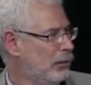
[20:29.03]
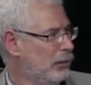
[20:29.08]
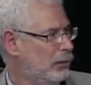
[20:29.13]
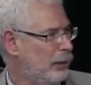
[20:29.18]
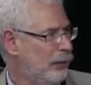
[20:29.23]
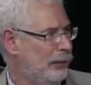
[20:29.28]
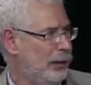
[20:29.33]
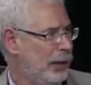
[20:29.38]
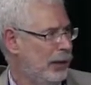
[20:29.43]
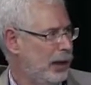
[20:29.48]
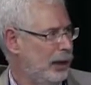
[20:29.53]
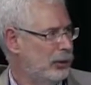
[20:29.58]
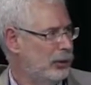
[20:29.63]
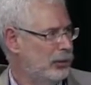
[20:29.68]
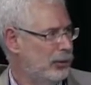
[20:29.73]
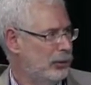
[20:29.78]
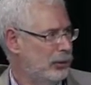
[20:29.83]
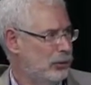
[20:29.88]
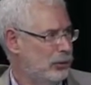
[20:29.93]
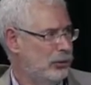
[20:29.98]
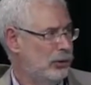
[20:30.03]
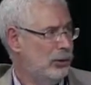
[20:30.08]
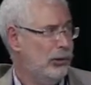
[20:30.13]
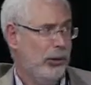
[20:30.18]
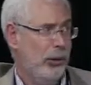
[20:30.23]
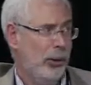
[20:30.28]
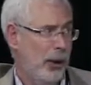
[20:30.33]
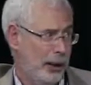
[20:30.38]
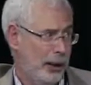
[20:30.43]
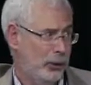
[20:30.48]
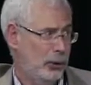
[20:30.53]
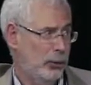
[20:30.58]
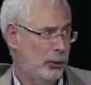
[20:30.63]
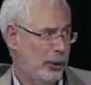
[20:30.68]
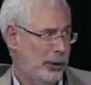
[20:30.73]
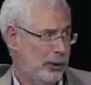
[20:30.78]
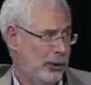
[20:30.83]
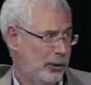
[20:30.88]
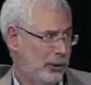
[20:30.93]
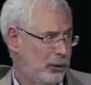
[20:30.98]
But if the answer is 0 out of
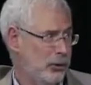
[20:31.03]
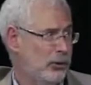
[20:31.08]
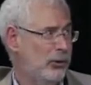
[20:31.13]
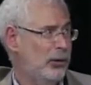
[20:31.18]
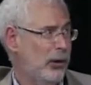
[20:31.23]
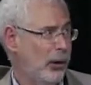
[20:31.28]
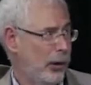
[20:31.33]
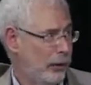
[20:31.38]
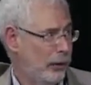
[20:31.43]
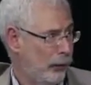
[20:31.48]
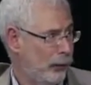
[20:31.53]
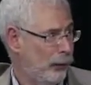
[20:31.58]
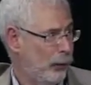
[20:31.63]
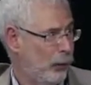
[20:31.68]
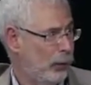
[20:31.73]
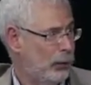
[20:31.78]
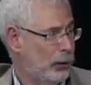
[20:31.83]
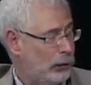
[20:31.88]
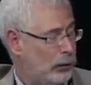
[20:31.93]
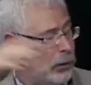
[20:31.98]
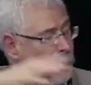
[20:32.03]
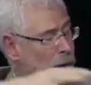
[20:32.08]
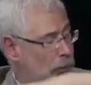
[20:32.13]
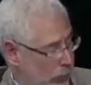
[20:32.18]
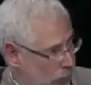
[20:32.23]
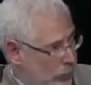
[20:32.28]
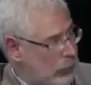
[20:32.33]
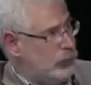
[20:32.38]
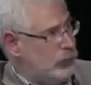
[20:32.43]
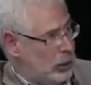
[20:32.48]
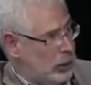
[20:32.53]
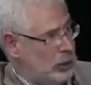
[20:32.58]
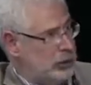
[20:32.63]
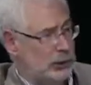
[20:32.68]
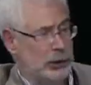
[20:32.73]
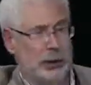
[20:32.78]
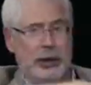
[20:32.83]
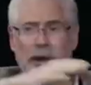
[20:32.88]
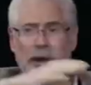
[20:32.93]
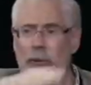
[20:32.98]
20 and 0 out of 40, no,
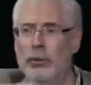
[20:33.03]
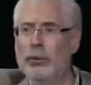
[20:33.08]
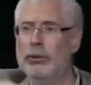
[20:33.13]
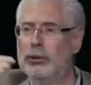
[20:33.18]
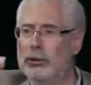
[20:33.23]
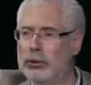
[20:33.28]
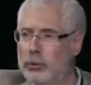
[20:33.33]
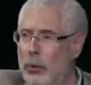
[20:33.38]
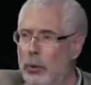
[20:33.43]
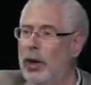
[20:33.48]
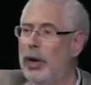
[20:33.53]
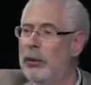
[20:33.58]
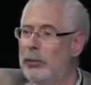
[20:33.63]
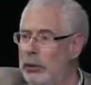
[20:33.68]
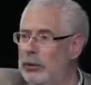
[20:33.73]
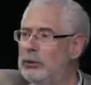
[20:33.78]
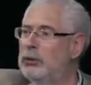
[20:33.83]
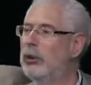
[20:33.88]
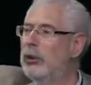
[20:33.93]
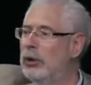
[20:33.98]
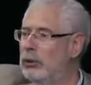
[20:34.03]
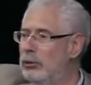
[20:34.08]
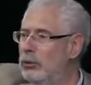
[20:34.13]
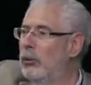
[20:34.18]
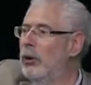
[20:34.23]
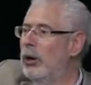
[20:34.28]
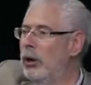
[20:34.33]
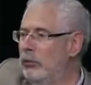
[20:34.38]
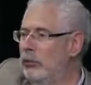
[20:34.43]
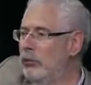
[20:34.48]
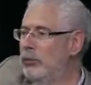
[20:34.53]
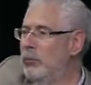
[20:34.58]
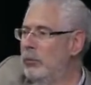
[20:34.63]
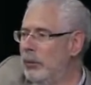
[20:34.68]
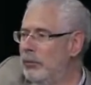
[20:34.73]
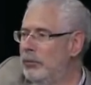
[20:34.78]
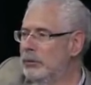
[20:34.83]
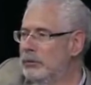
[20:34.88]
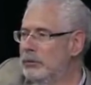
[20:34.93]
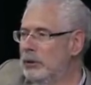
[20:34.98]
seriously, which is why we talk to 100
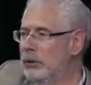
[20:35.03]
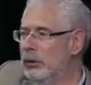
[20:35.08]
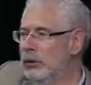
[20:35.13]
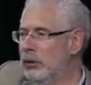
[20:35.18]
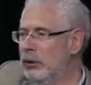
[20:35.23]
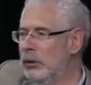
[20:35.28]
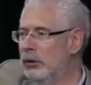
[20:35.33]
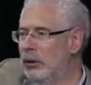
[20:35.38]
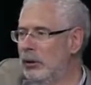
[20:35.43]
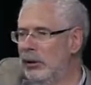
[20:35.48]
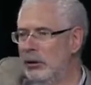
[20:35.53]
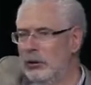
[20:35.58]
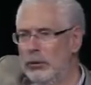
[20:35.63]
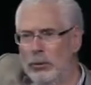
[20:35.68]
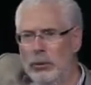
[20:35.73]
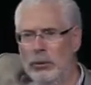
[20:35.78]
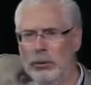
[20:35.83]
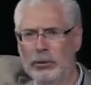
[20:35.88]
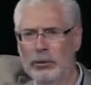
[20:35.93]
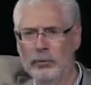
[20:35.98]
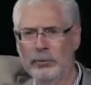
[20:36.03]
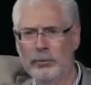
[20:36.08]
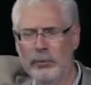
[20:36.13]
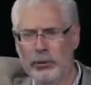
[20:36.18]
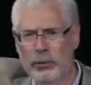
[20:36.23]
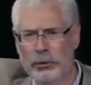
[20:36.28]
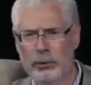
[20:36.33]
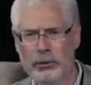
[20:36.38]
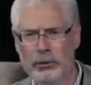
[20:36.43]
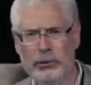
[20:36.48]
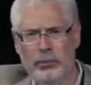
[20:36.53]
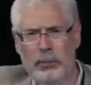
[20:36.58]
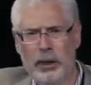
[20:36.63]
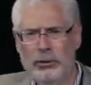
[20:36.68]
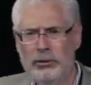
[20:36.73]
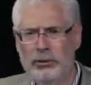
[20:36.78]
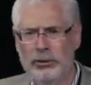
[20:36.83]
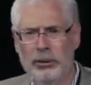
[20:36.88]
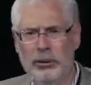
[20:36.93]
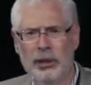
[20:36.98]
people in a quarter or a
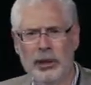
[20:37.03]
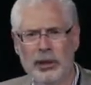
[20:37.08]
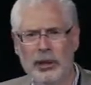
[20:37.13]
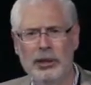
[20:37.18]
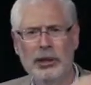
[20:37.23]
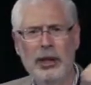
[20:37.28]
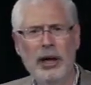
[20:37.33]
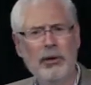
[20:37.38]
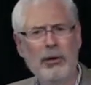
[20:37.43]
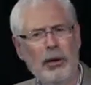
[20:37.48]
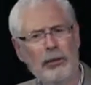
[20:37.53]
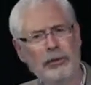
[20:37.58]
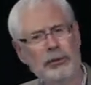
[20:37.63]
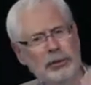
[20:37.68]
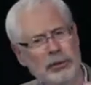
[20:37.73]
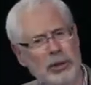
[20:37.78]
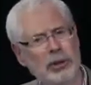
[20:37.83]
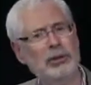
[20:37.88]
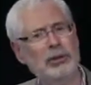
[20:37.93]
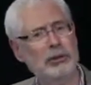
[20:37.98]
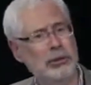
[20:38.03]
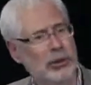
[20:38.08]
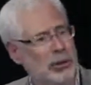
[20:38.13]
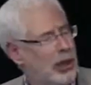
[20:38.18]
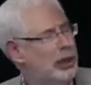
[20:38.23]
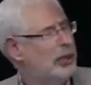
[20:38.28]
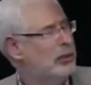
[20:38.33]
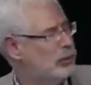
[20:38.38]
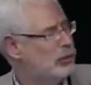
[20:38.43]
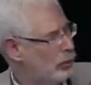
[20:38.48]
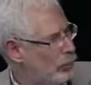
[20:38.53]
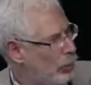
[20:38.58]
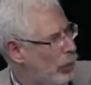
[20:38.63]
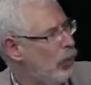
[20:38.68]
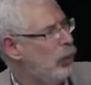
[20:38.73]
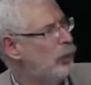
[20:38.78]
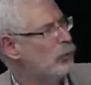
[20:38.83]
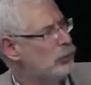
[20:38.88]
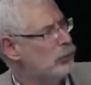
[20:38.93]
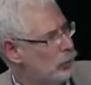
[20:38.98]
semester. Now all of a sudden you're getting some
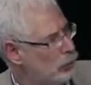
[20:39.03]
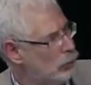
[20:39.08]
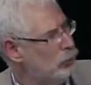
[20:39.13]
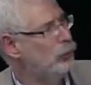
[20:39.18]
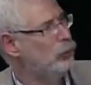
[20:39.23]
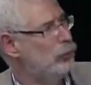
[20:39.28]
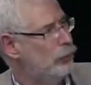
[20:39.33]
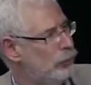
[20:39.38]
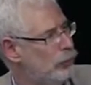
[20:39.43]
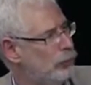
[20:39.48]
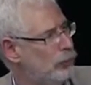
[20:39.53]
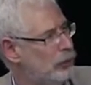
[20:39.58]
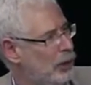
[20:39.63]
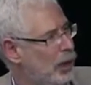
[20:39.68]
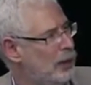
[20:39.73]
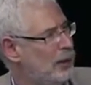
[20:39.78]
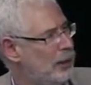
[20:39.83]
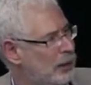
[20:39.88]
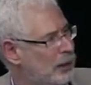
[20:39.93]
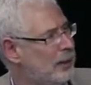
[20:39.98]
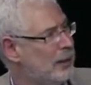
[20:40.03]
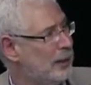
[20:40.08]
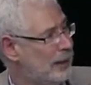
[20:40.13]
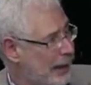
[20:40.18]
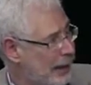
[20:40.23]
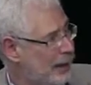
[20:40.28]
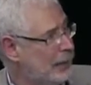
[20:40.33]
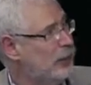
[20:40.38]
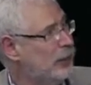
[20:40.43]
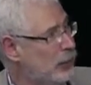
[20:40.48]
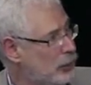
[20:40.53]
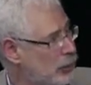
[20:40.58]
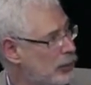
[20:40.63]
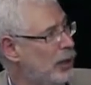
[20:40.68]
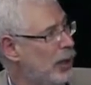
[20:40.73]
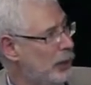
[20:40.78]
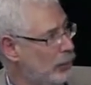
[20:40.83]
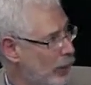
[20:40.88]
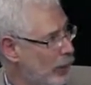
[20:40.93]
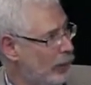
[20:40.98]
also useful data that it doesn't
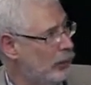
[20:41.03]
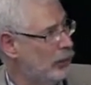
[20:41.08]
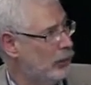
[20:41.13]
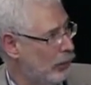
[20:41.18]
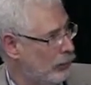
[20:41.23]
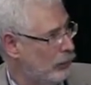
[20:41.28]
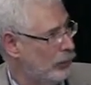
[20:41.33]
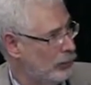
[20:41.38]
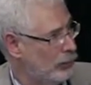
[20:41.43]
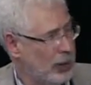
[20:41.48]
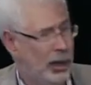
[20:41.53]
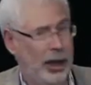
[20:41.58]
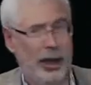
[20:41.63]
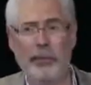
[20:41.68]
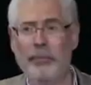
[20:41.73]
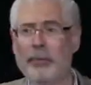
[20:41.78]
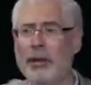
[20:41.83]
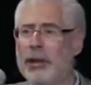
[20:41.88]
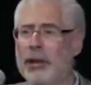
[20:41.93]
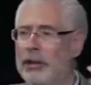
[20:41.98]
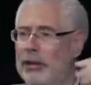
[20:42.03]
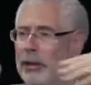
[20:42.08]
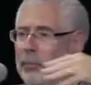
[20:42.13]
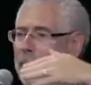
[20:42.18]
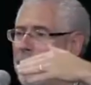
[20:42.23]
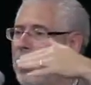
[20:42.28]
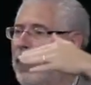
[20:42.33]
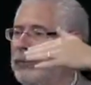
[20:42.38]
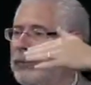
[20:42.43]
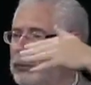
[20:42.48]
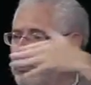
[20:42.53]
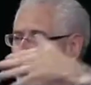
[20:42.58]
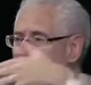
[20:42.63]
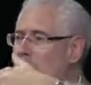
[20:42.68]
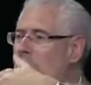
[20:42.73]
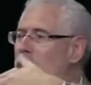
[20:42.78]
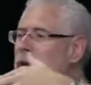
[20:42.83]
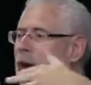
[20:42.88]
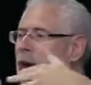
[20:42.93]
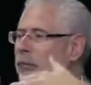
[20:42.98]
get better over time, that perhaps we
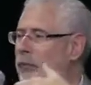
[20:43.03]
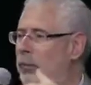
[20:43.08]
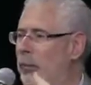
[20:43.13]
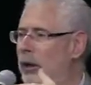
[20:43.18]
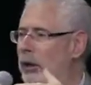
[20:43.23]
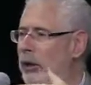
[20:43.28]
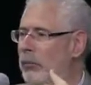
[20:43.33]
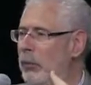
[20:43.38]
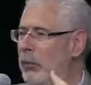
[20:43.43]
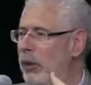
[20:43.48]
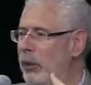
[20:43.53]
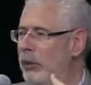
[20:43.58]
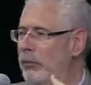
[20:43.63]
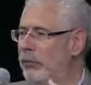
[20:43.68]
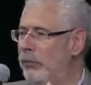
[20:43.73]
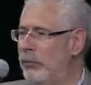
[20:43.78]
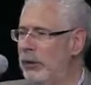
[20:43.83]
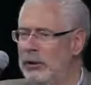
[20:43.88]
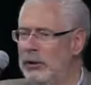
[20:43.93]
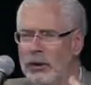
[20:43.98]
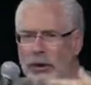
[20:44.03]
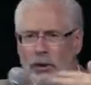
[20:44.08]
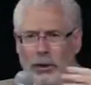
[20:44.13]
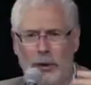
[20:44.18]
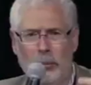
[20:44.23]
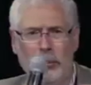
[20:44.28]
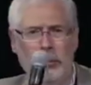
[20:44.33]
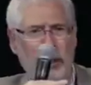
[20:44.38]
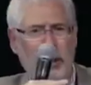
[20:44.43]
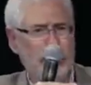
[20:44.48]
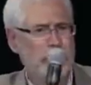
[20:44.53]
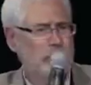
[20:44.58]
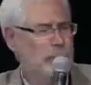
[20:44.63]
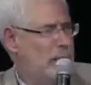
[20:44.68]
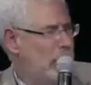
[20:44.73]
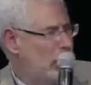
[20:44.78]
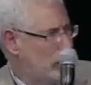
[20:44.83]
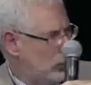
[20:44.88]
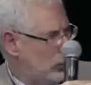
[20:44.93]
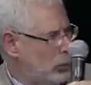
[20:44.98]
don't have product market fit, or perhaps we're
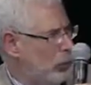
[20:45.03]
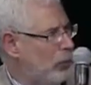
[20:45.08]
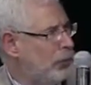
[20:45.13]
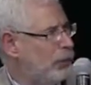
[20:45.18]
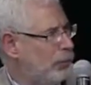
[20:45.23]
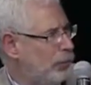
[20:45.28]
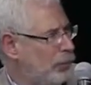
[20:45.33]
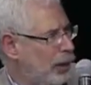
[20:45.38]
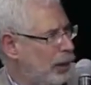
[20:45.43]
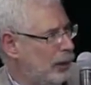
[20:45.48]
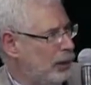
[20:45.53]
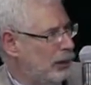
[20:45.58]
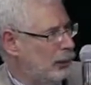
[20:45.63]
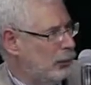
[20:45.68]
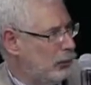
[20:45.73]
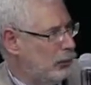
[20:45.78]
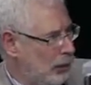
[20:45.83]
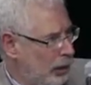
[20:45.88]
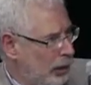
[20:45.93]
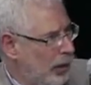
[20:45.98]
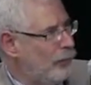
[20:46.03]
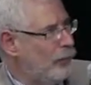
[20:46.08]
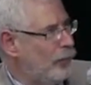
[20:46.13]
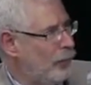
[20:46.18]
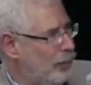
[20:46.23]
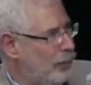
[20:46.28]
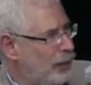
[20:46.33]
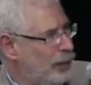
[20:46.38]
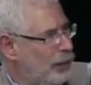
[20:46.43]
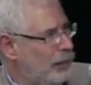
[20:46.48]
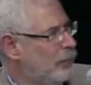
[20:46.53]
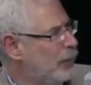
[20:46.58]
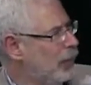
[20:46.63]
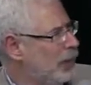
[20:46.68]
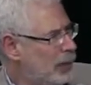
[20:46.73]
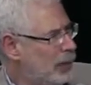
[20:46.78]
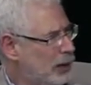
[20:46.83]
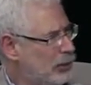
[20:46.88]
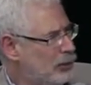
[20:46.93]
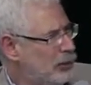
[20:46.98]
not showing the product or the MVP
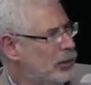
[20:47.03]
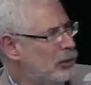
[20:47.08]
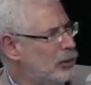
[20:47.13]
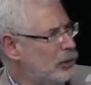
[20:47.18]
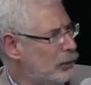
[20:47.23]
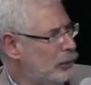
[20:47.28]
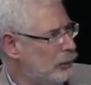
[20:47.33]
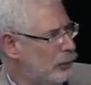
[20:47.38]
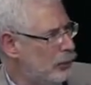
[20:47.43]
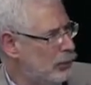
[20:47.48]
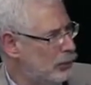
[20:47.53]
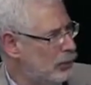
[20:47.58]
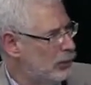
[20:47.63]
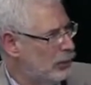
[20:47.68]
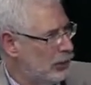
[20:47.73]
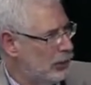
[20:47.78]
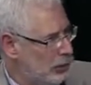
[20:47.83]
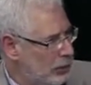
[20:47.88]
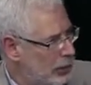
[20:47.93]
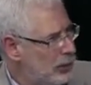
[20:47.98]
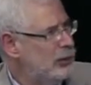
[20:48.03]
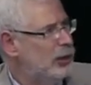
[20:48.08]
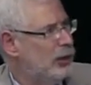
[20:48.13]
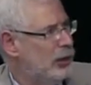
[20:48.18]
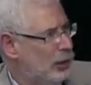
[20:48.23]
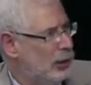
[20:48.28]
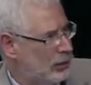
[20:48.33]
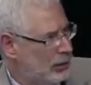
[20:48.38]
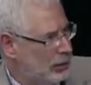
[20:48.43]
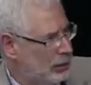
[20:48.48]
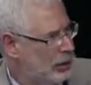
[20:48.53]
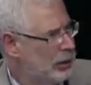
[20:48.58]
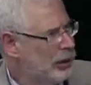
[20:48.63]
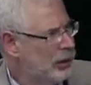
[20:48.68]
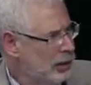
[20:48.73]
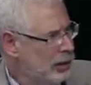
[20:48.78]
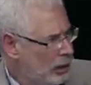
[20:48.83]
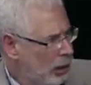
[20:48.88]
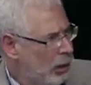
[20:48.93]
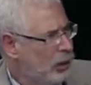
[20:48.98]
is insufficient in detail to
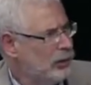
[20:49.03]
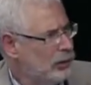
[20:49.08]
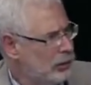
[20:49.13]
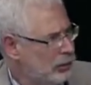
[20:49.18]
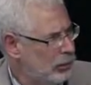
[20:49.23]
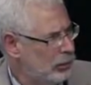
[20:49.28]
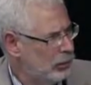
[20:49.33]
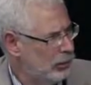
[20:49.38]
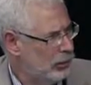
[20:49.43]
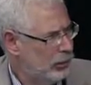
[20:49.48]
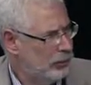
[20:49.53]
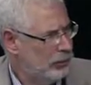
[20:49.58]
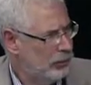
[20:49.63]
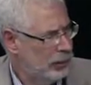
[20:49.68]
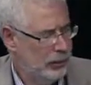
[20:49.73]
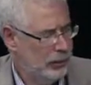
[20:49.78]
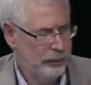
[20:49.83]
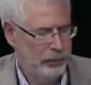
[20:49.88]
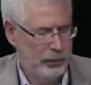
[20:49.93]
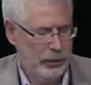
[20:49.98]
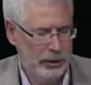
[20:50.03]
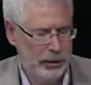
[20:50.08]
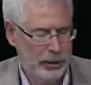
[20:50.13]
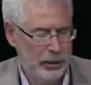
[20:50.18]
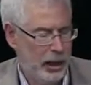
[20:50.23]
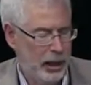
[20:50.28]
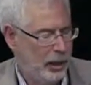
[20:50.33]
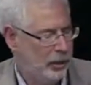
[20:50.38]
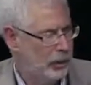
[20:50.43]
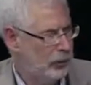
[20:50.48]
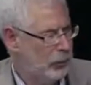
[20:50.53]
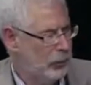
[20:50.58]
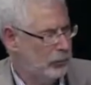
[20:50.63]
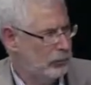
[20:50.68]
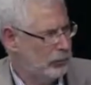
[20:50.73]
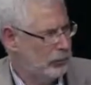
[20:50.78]
garner an adequate